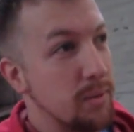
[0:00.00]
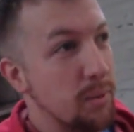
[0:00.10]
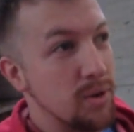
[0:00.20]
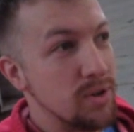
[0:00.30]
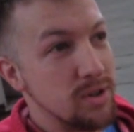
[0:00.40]

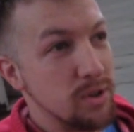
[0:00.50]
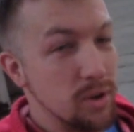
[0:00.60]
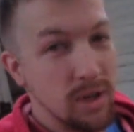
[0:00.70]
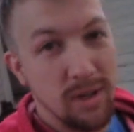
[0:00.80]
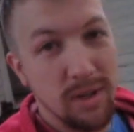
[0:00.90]
purchased a
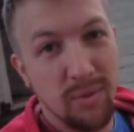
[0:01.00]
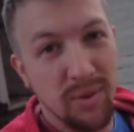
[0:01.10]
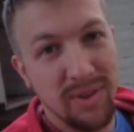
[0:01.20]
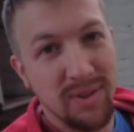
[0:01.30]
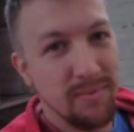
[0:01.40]
hoodie
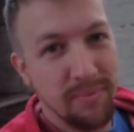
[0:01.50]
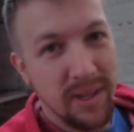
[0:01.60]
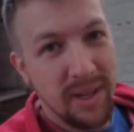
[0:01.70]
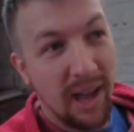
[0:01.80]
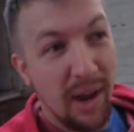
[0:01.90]
with
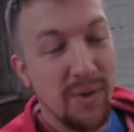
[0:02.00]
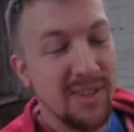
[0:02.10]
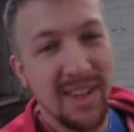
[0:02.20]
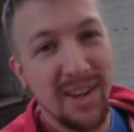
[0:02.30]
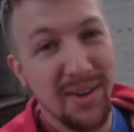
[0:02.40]
"I
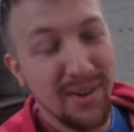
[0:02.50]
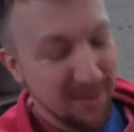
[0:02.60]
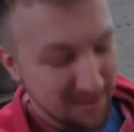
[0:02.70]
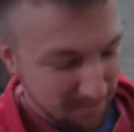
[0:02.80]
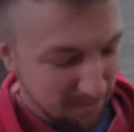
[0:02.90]
was there"
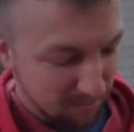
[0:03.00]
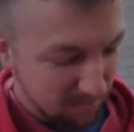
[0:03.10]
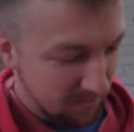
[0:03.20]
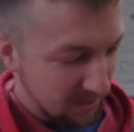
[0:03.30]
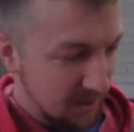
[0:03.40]
on
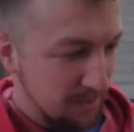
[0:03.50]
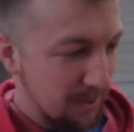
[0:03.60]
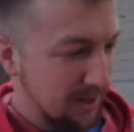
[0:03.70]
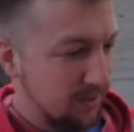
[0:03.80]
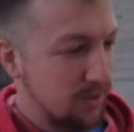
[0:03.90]

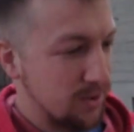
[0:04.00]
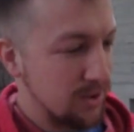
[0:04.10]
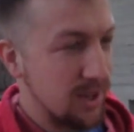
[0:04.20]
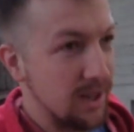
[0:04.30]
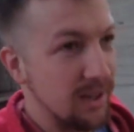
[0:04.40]
Back to the Future
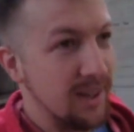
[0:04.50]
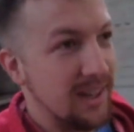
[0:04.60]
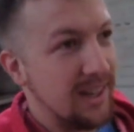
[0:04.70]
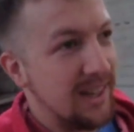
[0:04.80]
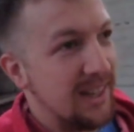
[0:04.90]
Day.
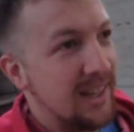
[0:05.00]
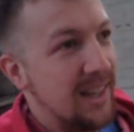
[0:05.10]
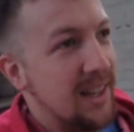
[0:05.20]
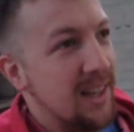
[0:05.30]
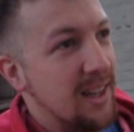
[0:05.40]

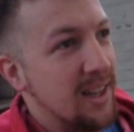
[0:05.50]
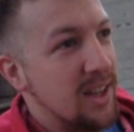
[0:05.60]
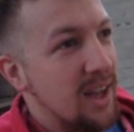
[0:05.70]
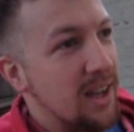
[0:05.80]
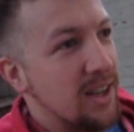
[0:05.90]

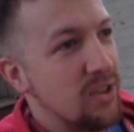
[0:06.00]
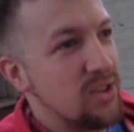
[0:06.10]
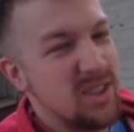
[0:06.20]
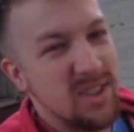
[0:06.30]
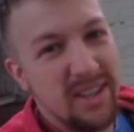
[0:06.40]
It
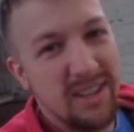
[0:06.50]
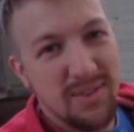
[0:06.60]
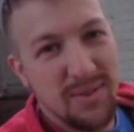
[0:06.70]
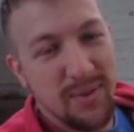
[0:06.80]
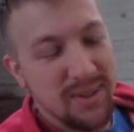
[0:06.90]

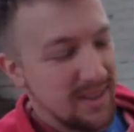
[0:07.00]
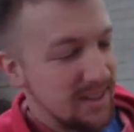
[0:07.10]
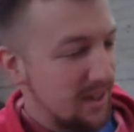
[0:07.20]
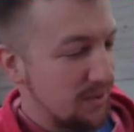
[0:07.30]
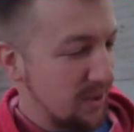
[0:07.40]
was
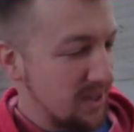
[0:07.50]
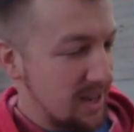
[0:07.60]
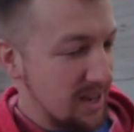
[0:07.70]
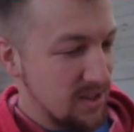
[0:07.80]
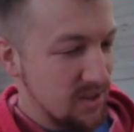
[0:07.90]
a fun
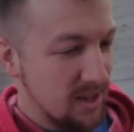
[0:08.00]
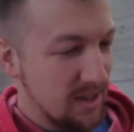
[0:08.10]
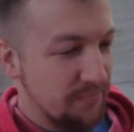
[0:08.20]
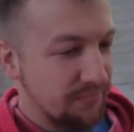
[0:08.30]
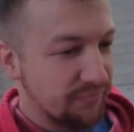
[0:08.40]
day
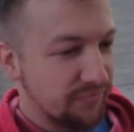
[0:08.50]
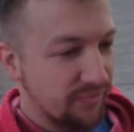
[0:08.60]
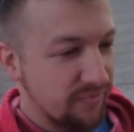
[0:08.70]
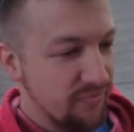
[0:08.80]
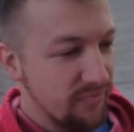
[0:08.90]
yesterday.
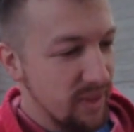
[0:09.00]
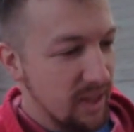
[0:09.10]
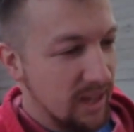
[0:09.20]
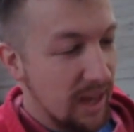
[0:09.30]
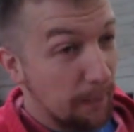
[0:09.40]

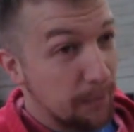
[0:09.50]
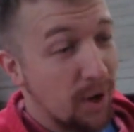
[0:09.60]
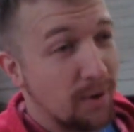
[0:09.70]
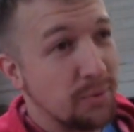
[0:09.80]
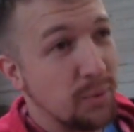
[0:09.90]
Capped
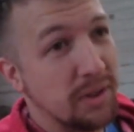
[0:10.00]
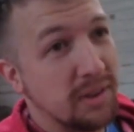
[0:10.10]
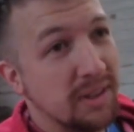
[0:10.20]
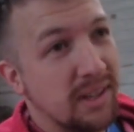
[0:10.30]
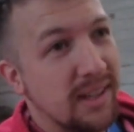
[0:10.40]
off with
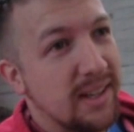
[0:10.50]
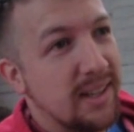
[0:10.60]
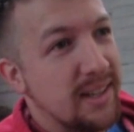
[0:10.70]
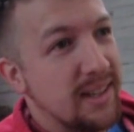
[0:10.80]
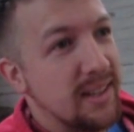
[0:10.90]

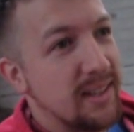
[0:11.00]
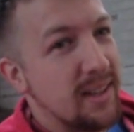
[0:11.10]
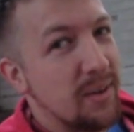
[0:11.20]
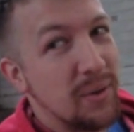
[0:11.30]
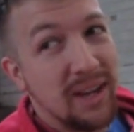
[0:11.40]

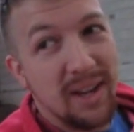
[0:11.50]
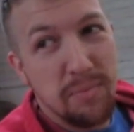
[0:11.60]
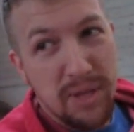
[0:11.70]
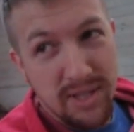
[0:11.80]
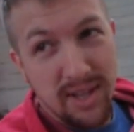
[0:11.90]
we
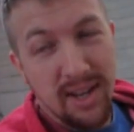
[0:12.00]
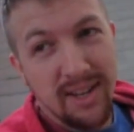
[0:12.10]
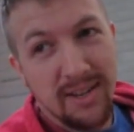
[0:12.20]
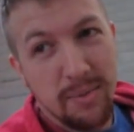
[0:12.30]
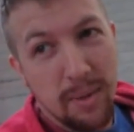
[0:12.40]
got Pizza
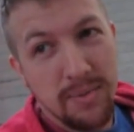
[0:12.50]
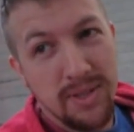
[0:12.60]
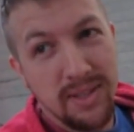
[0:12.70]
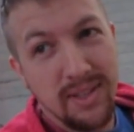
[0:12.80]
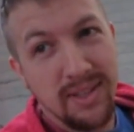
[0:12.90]
Hut and
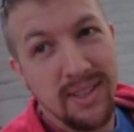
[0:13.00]
Pepsi,